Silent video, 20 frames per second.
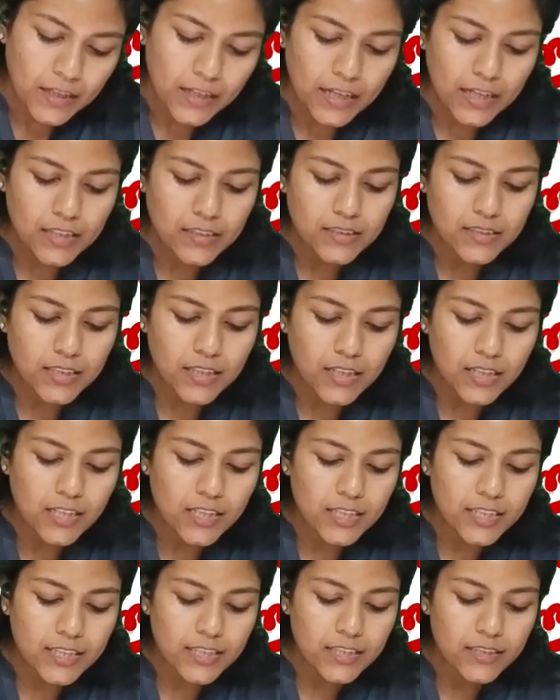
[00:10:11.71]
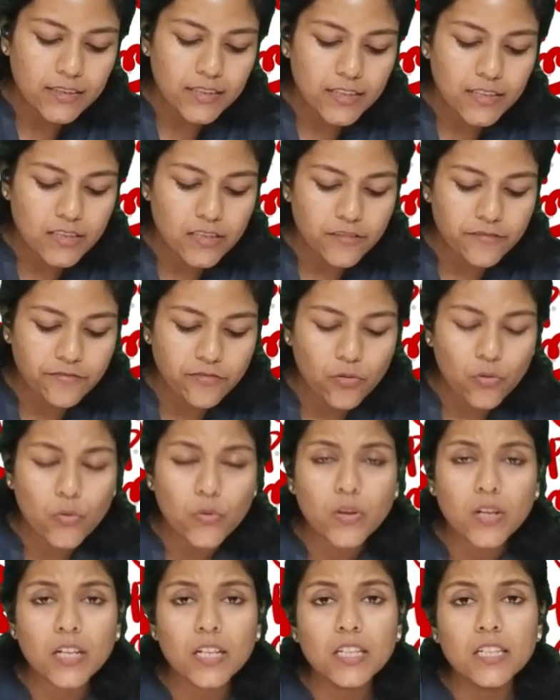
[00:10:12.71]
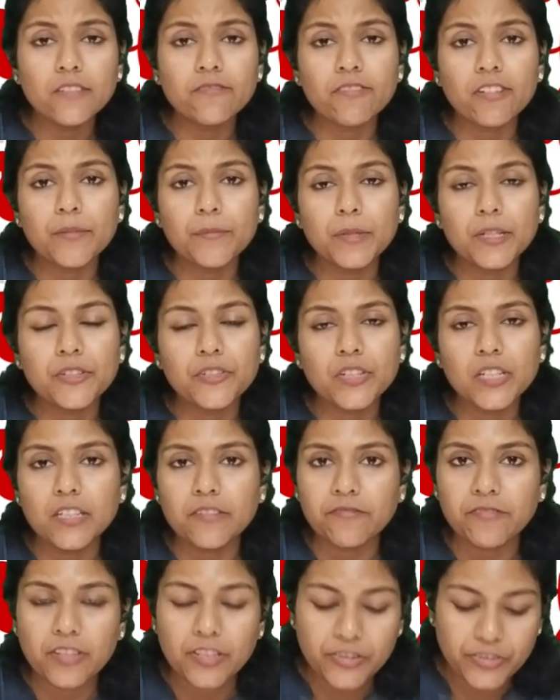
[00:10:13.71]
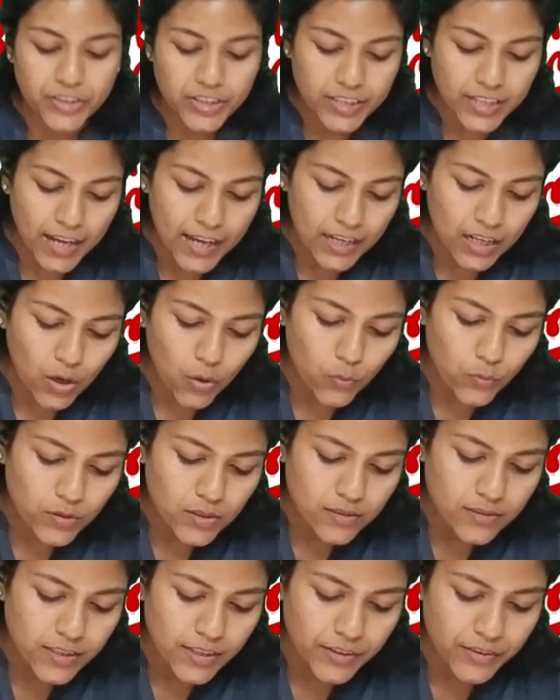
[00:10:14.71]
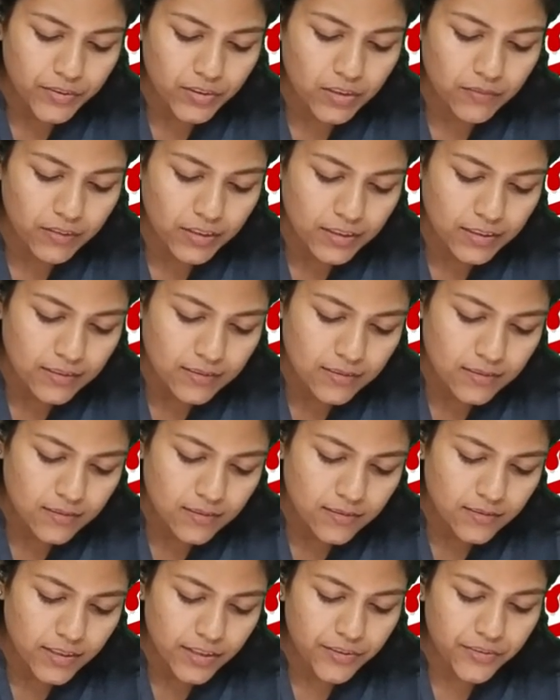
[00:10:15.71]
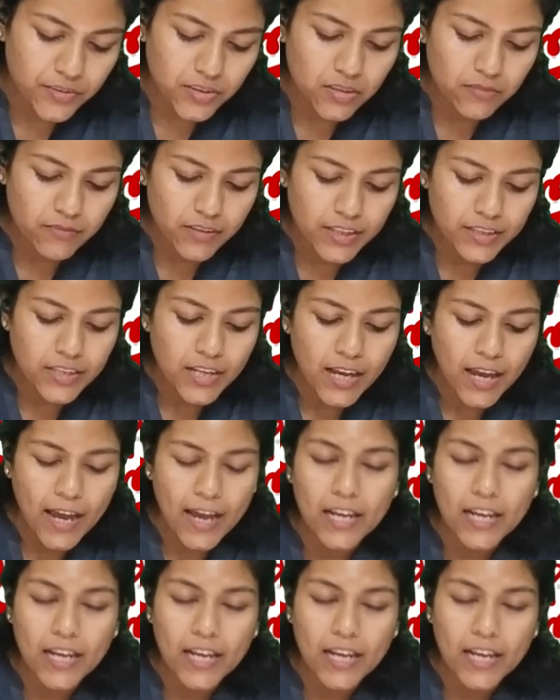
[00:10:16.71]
And thirdly, there is a focal inflammatory infiltrate around the central vein. This is the central vein.